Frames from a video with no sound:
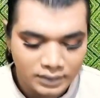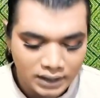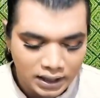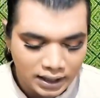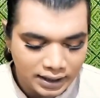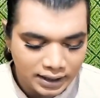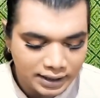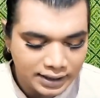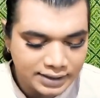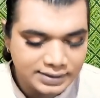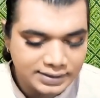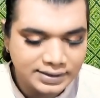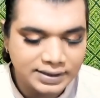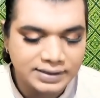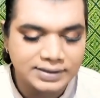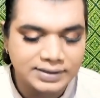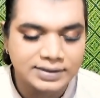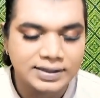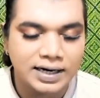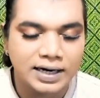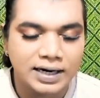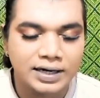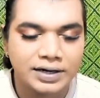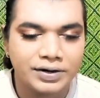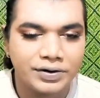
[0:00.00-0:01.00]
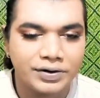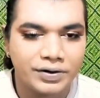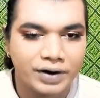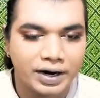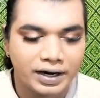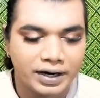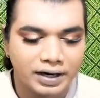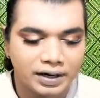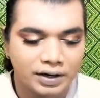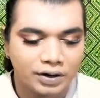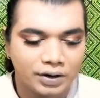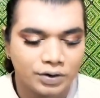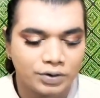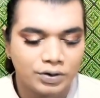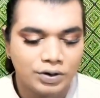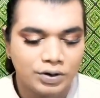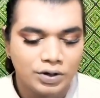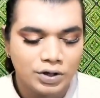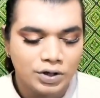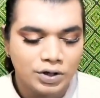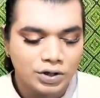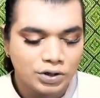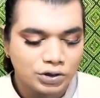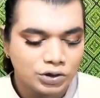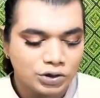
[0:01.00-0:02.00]
let's get started right now.
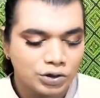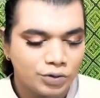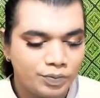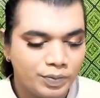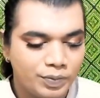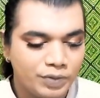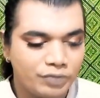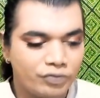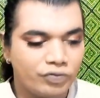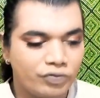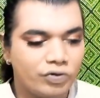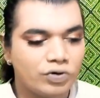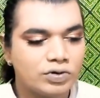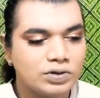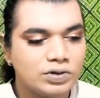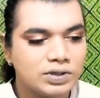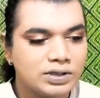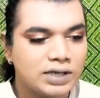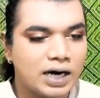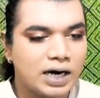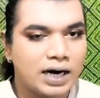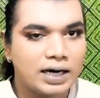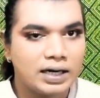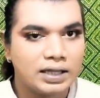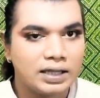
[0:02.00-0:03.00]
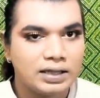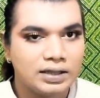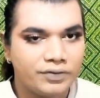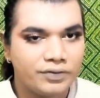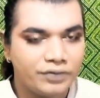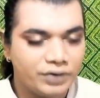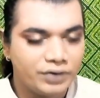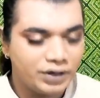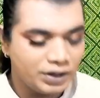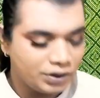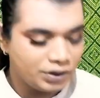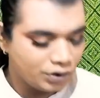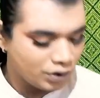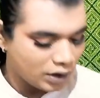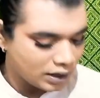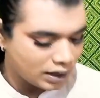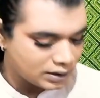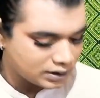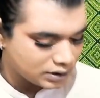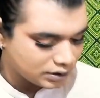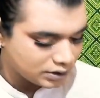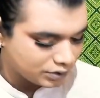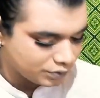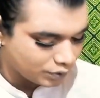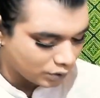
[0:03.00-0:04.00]
So before starting the video, I
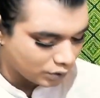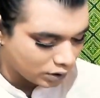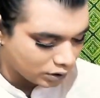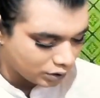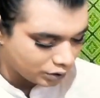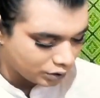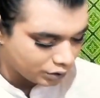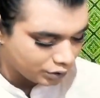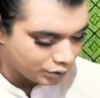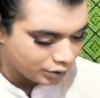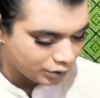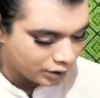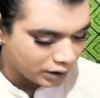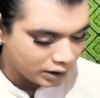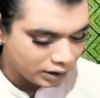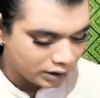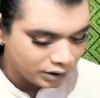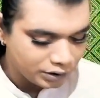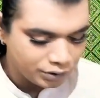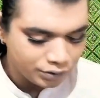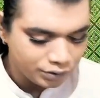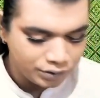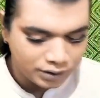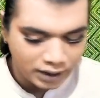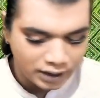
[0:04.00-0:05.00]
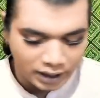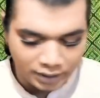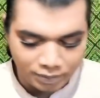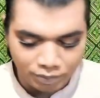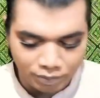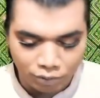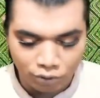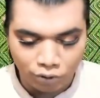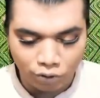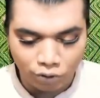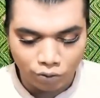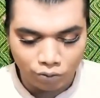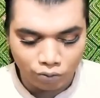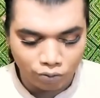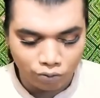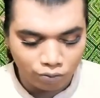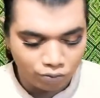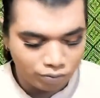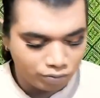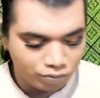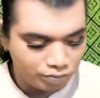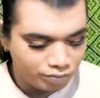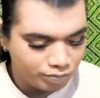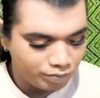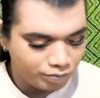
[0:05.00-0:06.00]
just wanted to tell you that
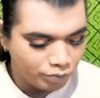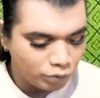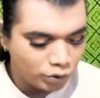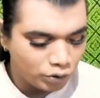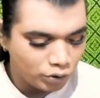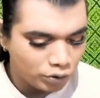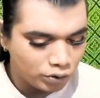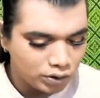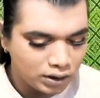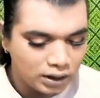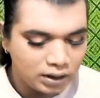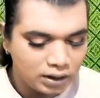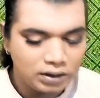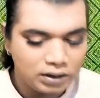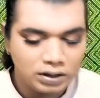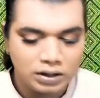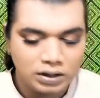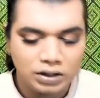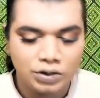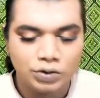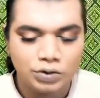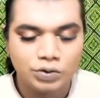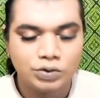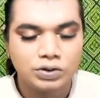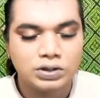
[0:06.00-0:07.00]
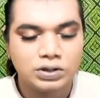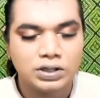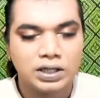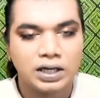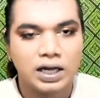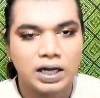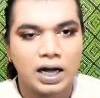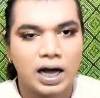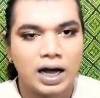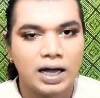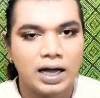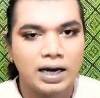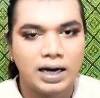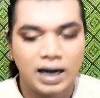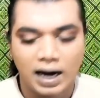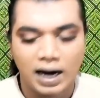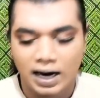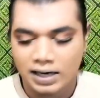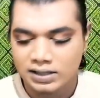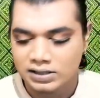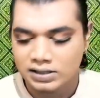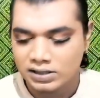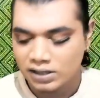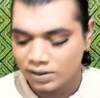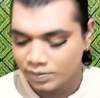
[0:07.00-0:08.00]
more than using a
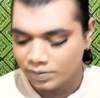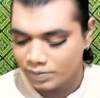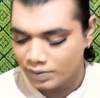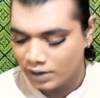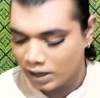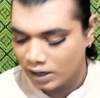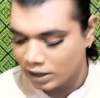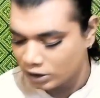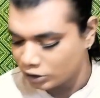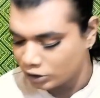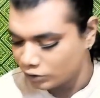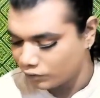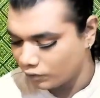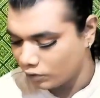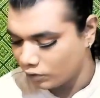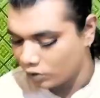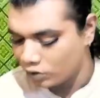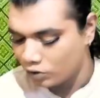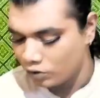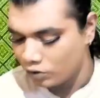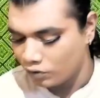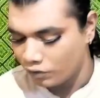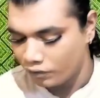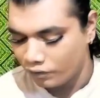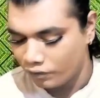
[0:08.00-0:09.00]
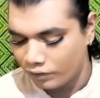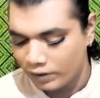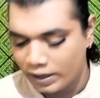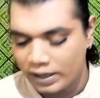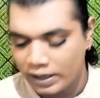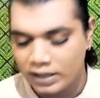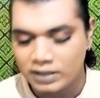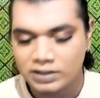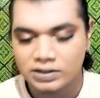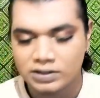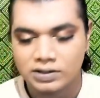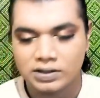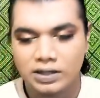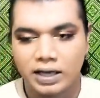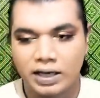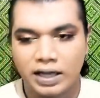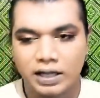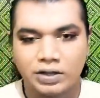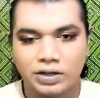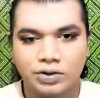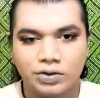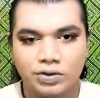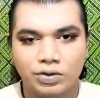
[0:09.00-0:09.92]
larger brush for your face, like